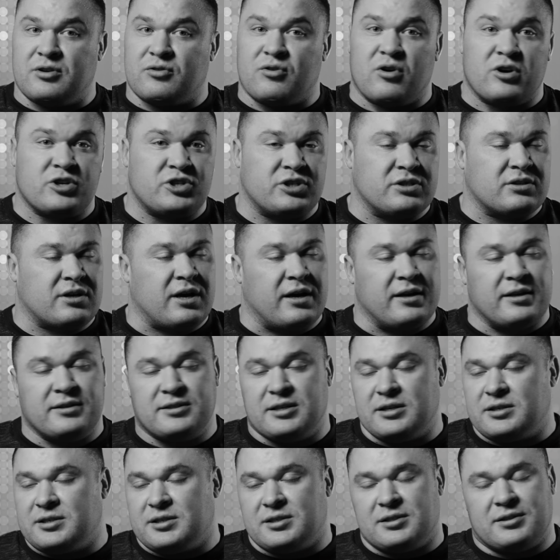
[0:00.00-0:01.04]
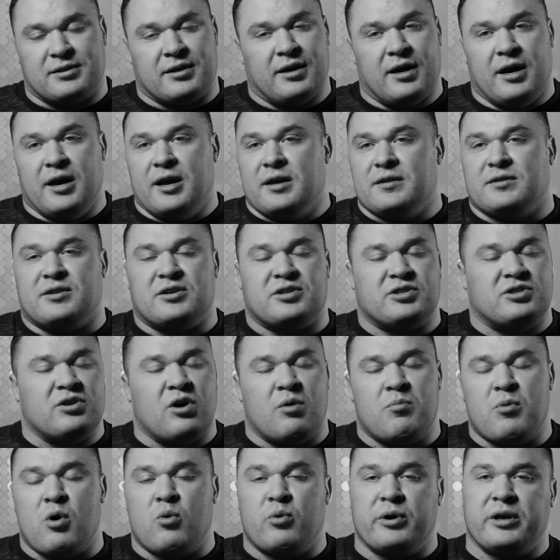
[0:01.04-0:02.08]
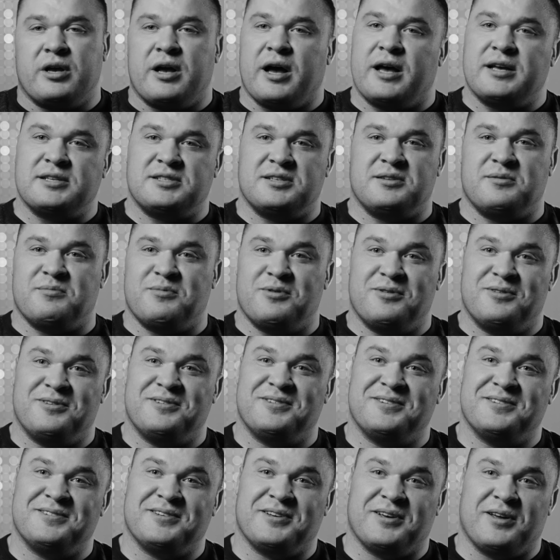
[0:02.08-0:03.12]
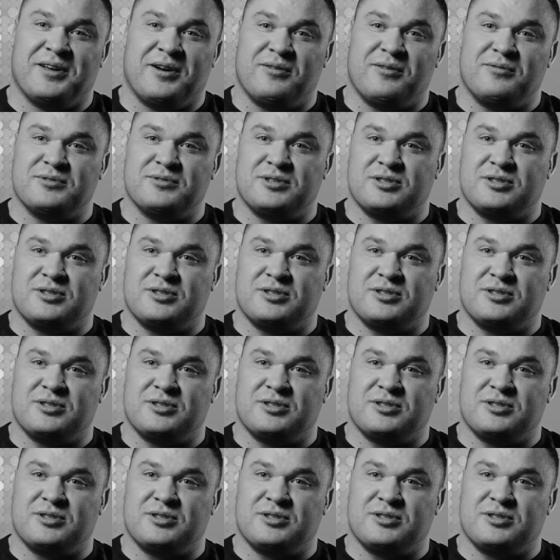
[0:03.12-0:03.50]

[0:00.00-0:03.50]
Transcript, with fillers: the Russian guy. There's there's no more weak guys anymore. You know,